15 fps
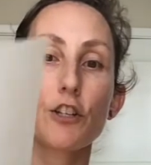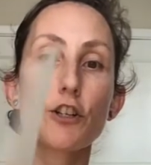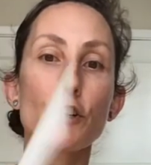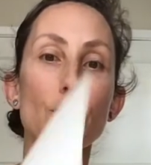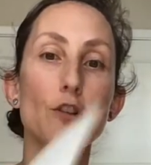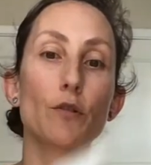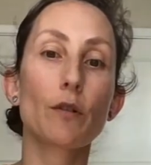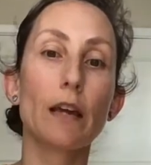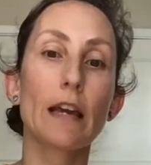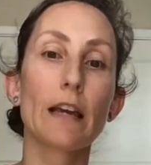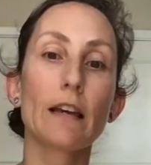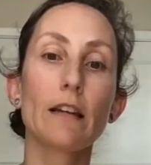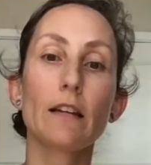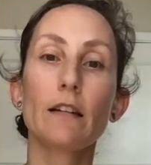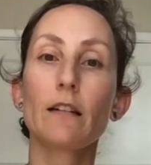you
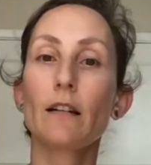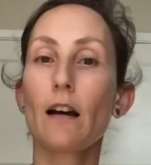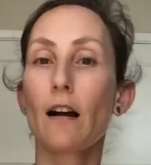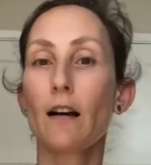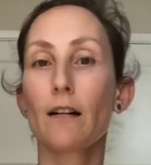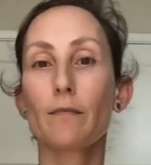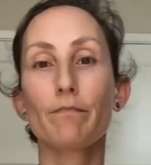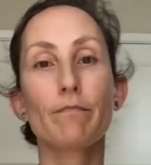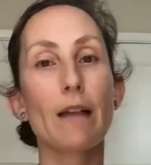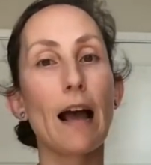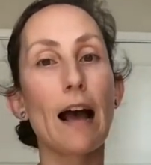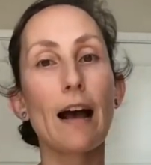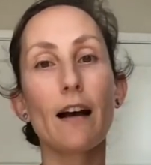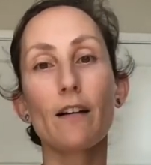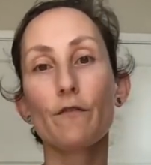can
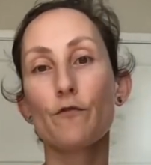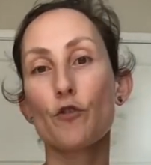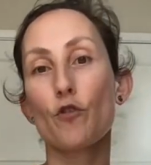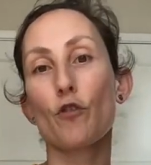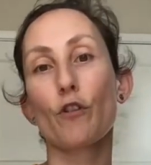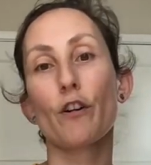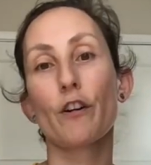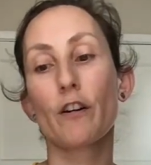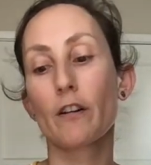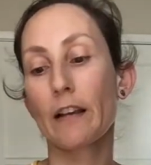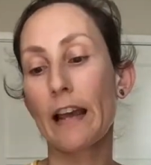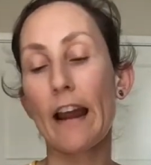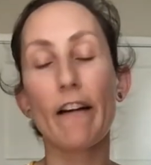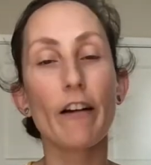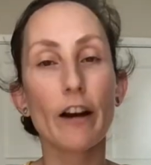have your
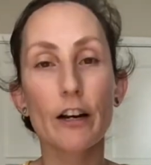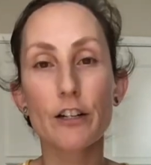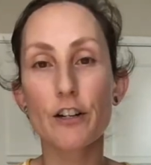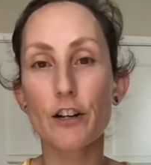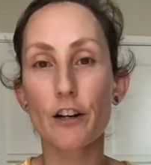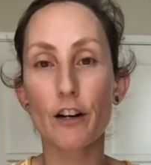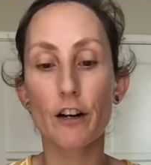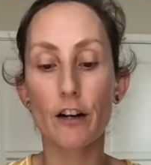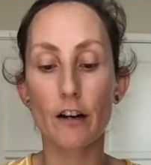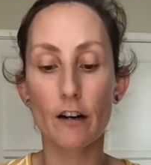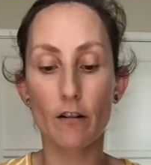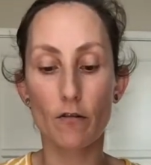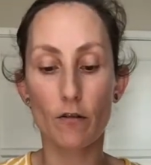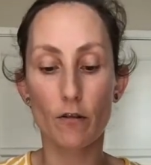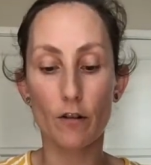
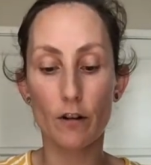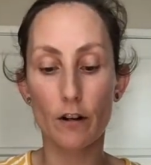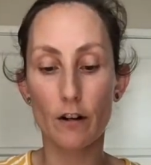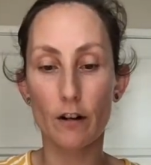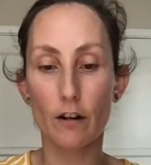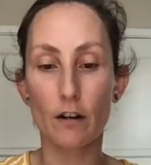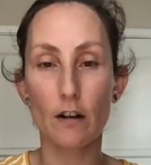character or